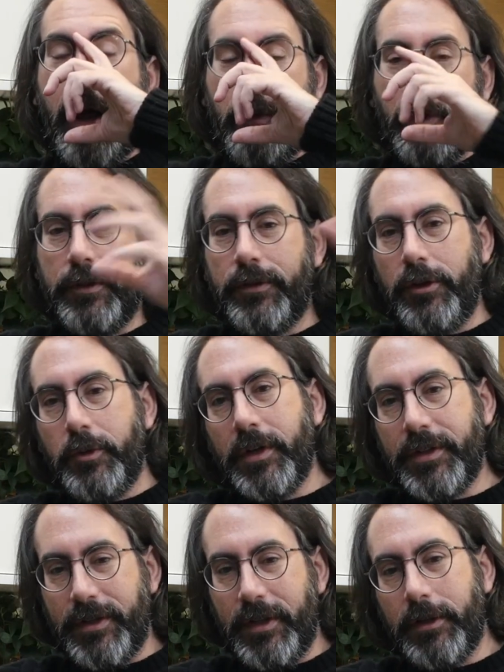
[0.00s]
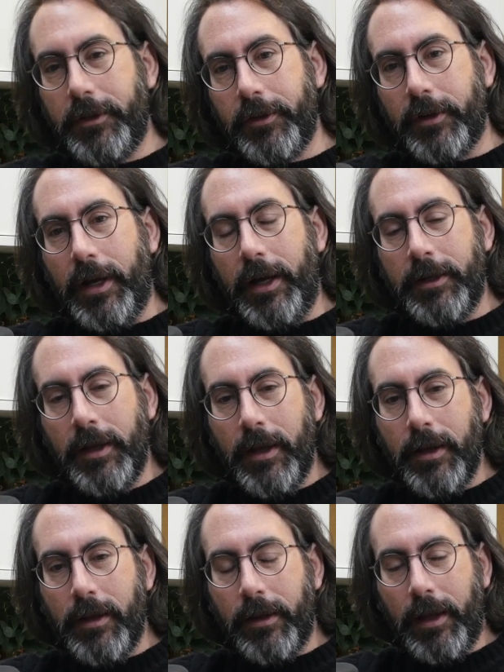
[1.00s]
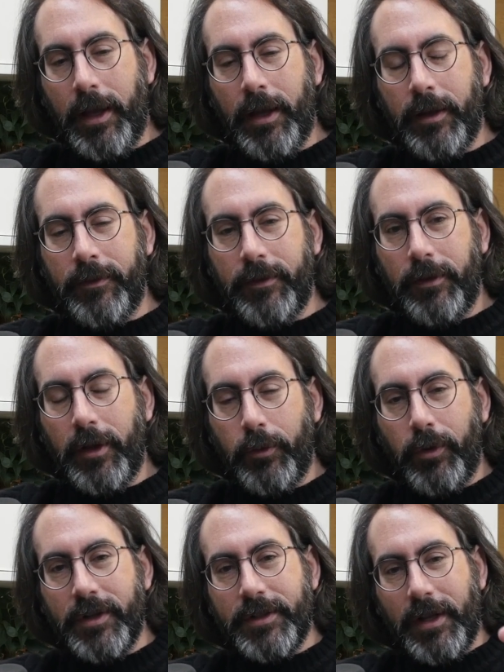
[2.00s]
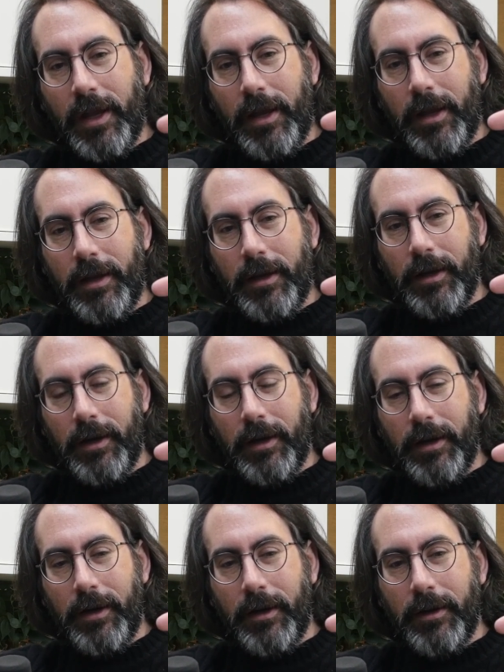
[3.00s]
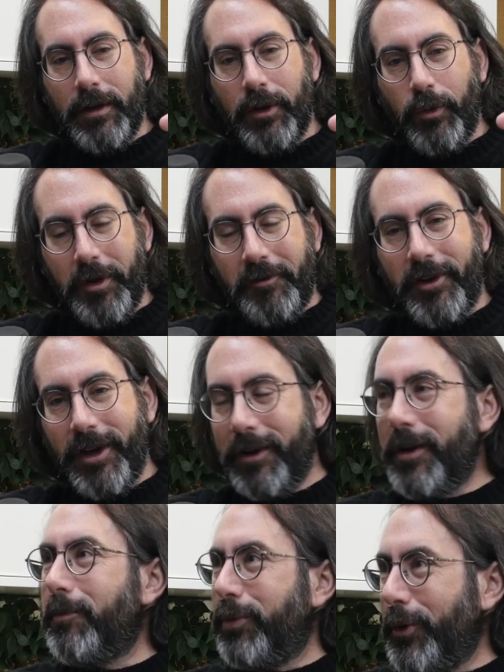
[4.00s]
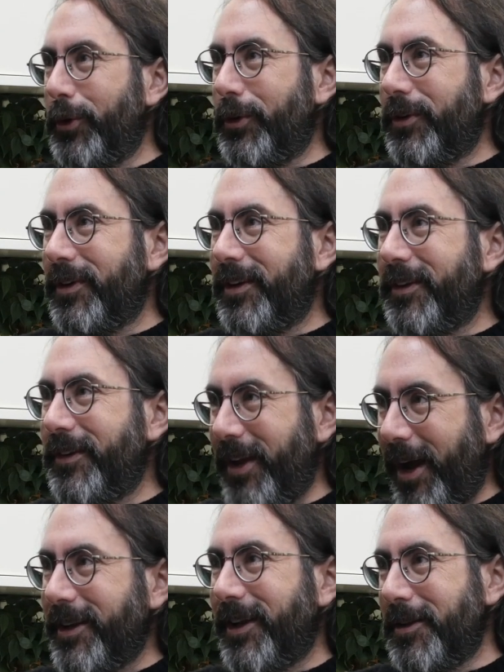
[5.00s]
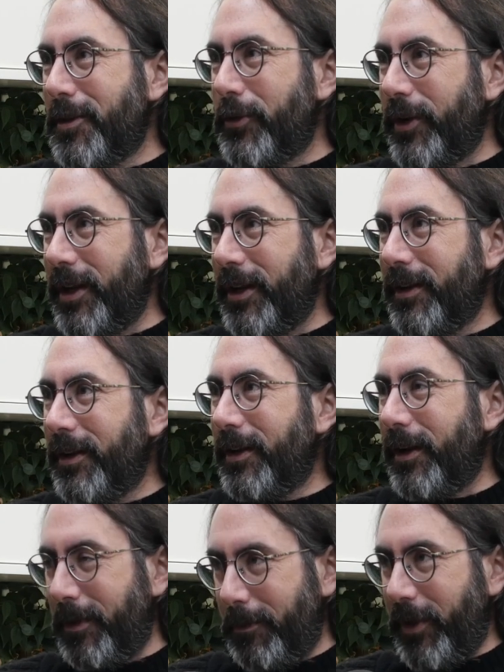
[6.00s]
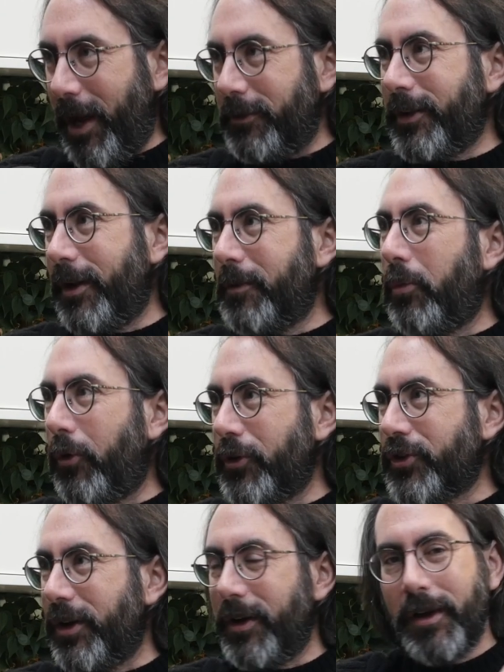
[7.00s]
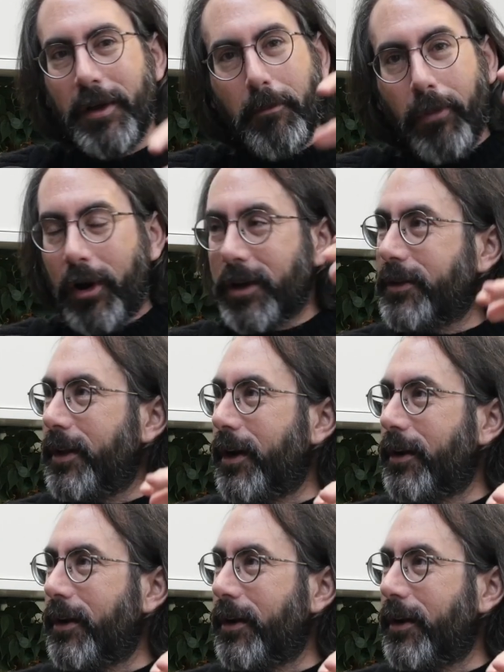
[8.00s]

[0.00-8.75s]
I went to USC in undergrad, and there was a Riviera Blue 993 at downtown Porsche parked